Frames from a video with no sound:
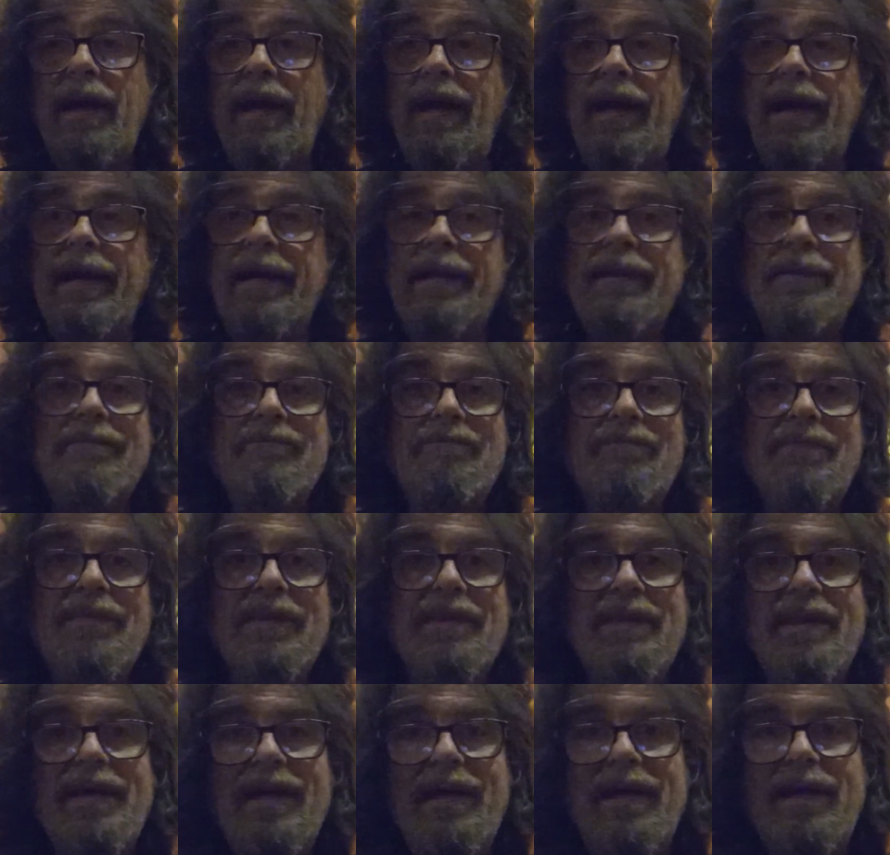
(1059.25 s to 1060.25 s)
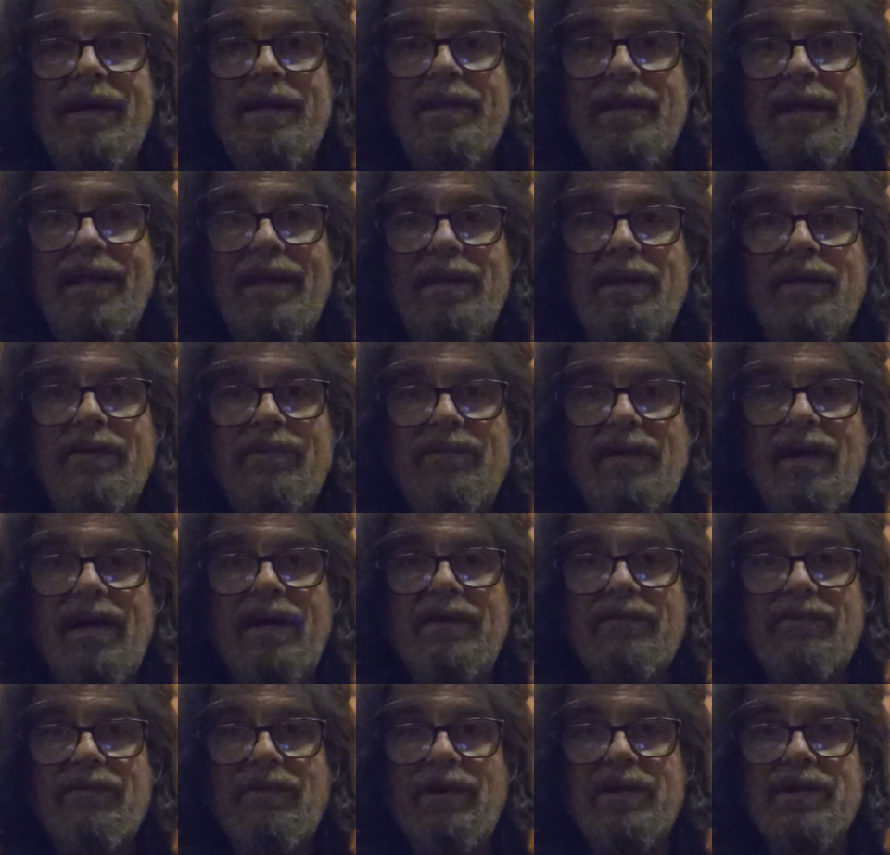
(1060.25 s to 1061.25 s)
and they they lived
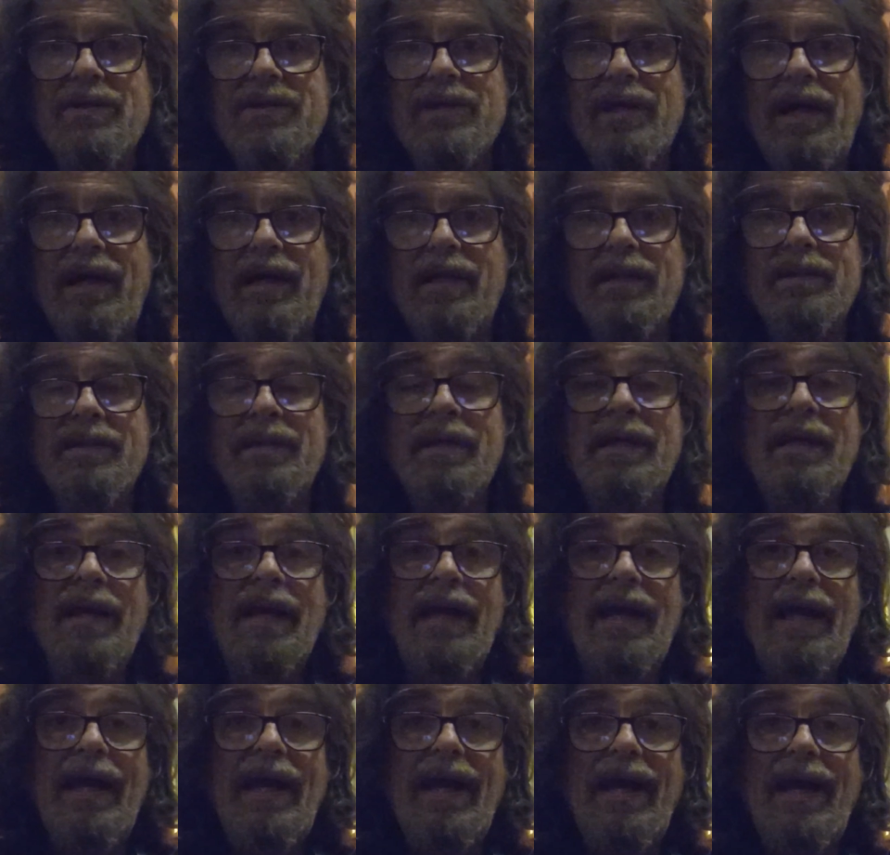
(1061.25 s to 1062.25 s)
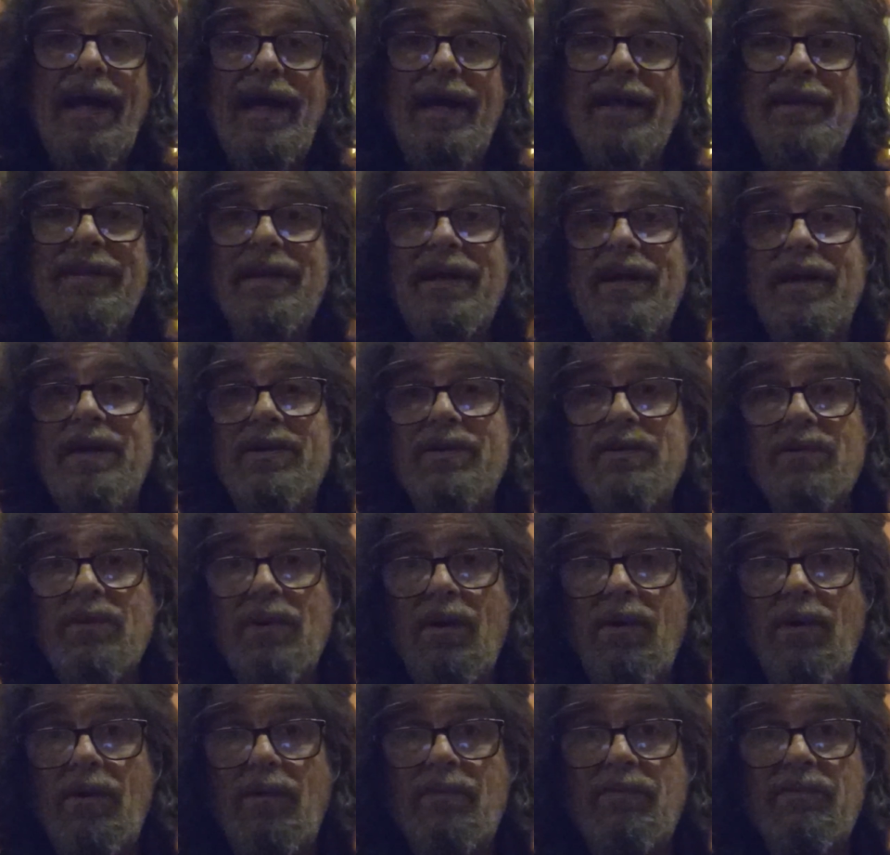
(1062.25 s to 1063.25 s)
on French Island, and they
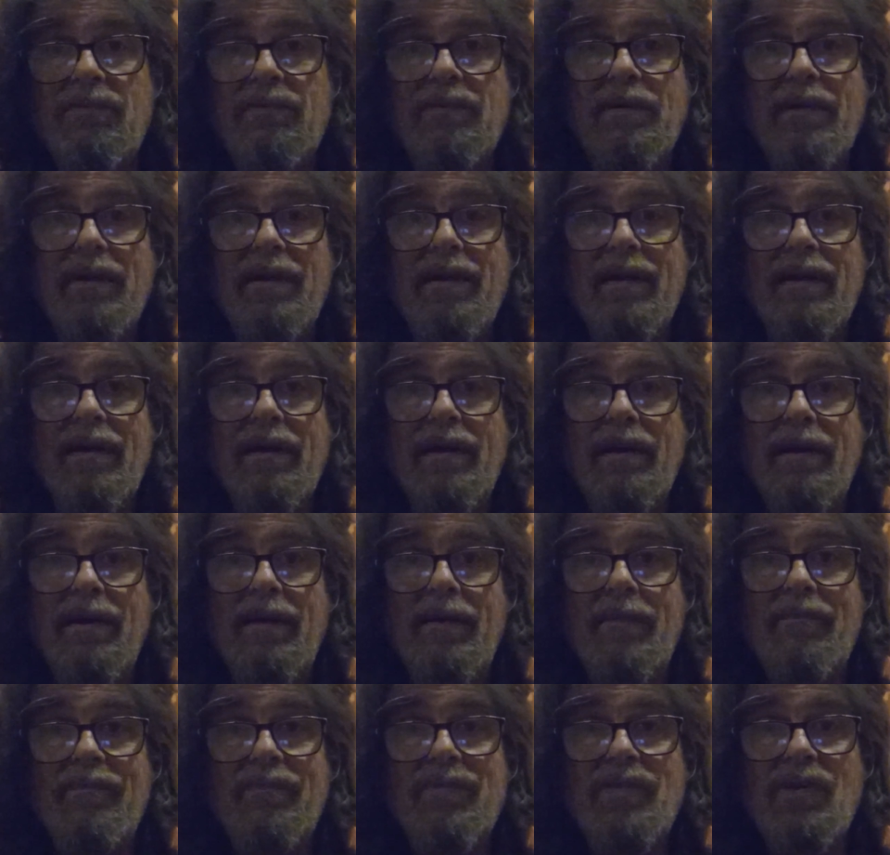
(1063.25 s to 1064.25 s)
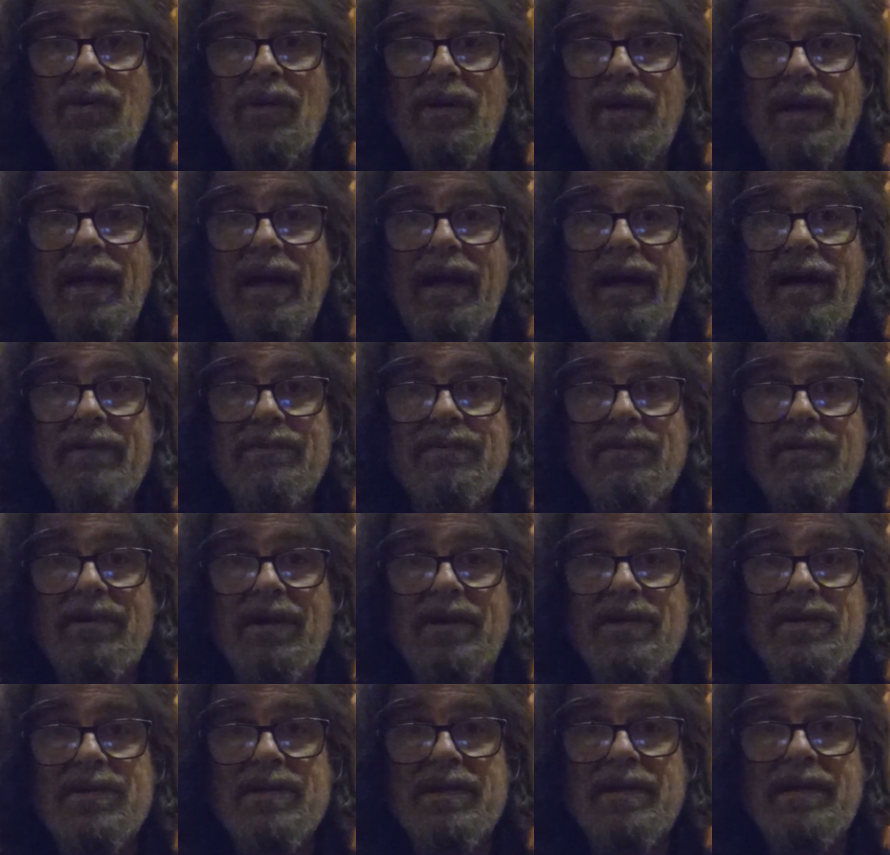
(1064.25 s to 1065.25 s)
drove um, to a gas
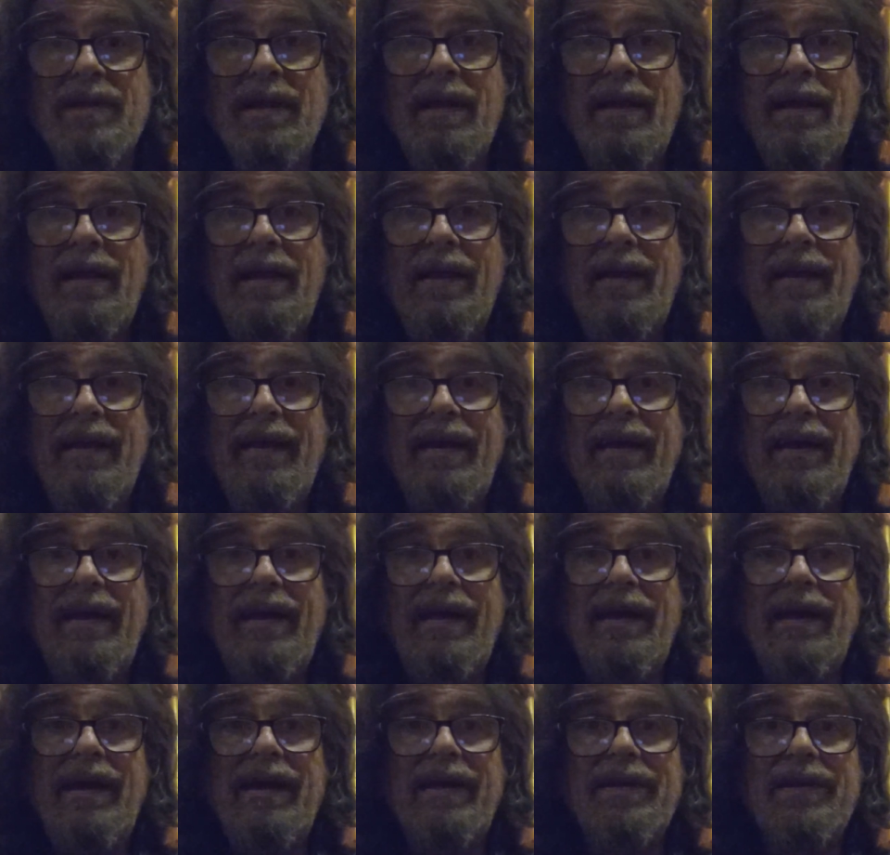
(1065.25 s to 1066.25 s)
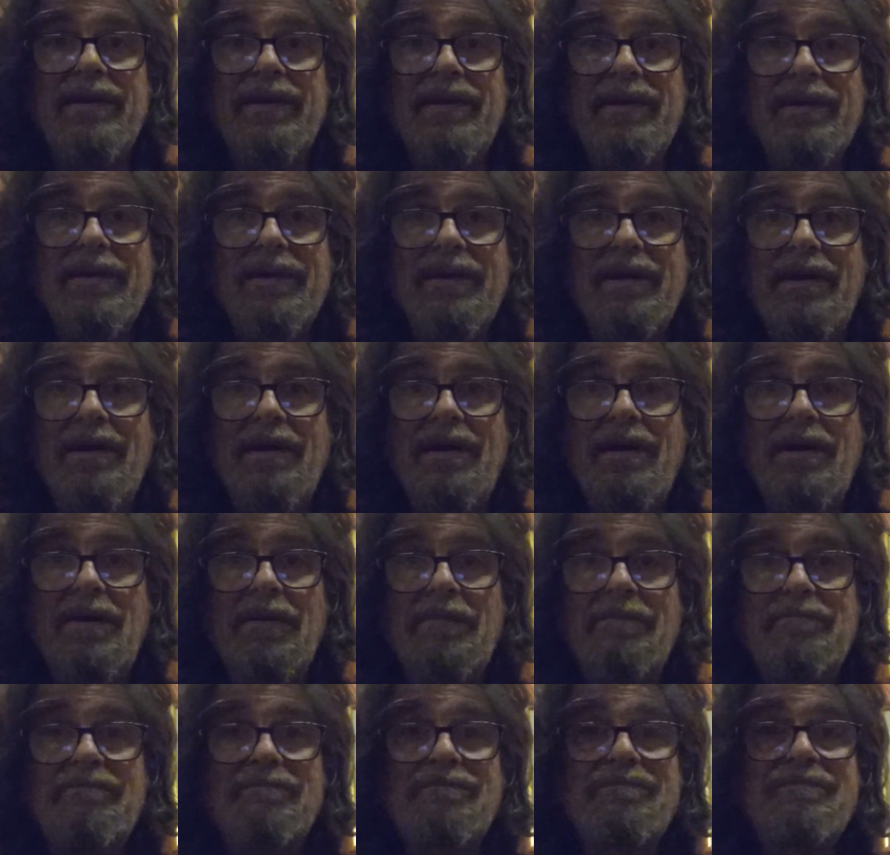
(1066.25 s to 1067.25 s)
station, and
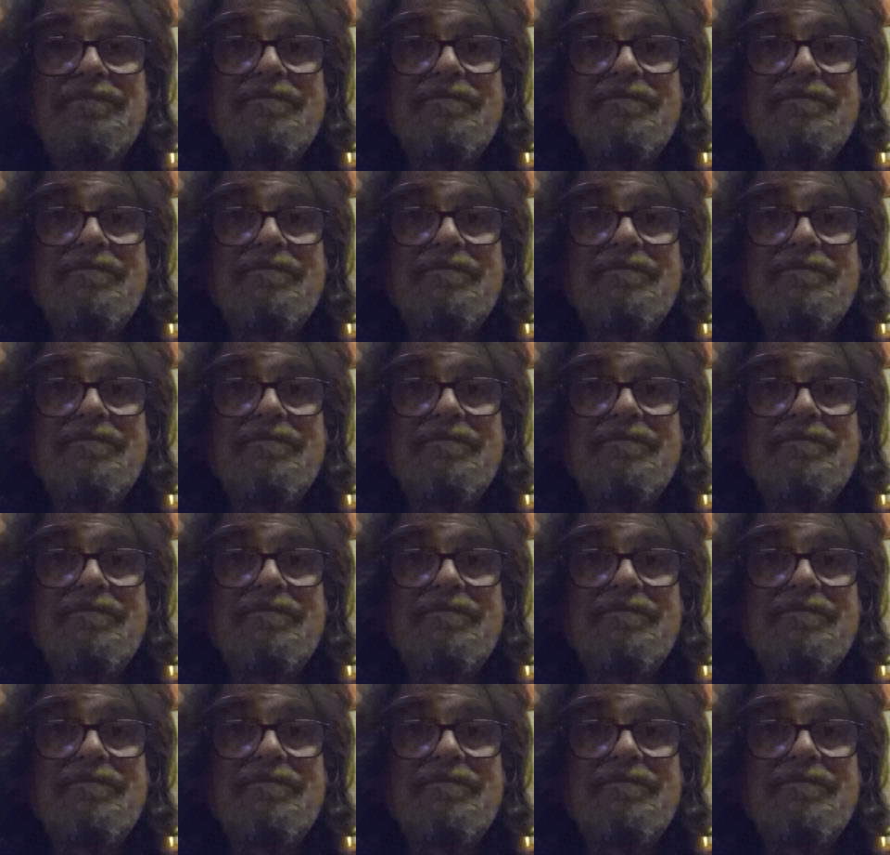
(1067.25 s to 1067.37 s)
um,